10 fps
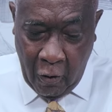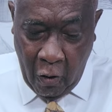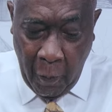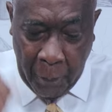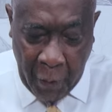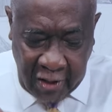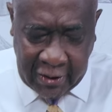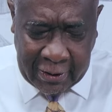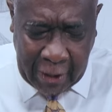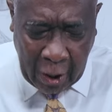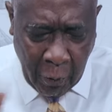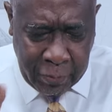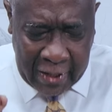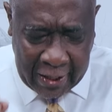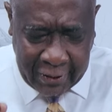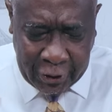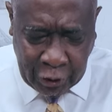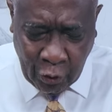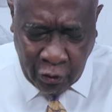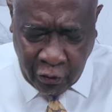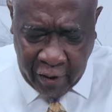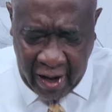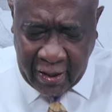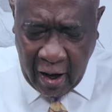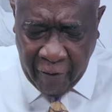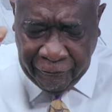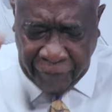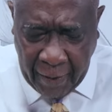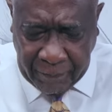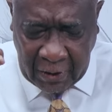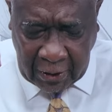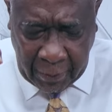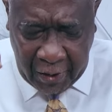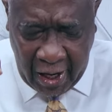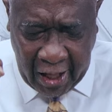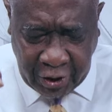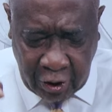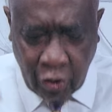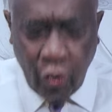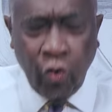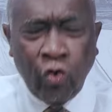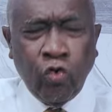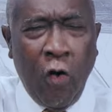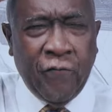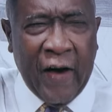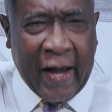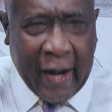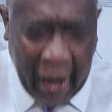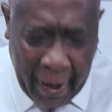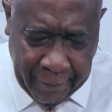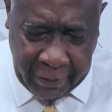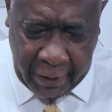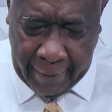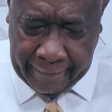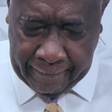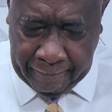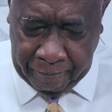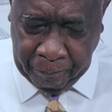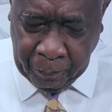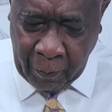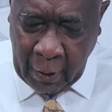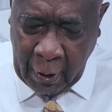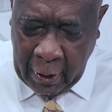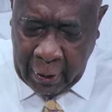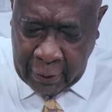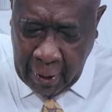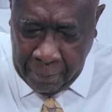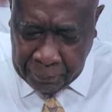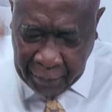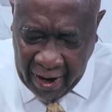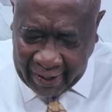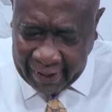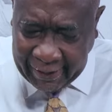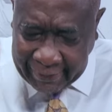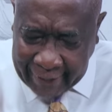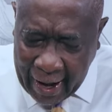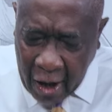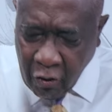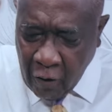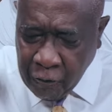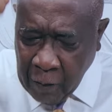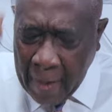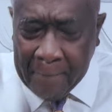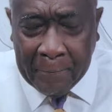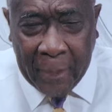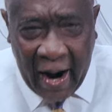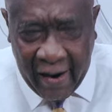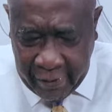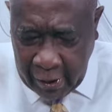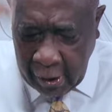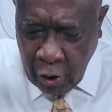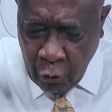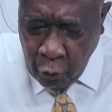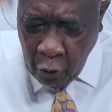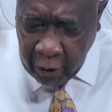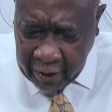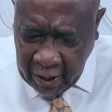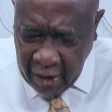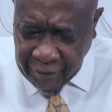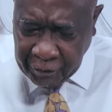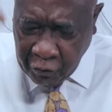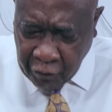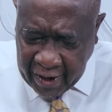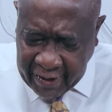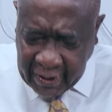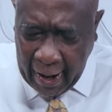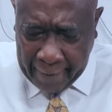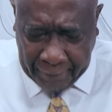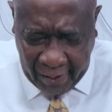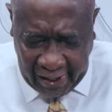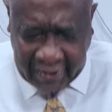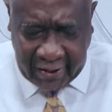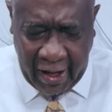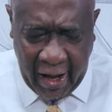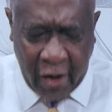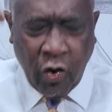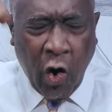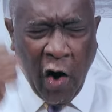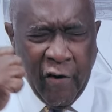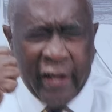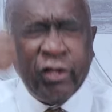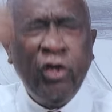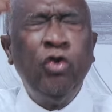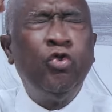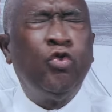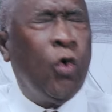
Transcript: Opposing circumstances should create a firm determination to overcome them. The breaking down of one barrier will give greater ability and courage to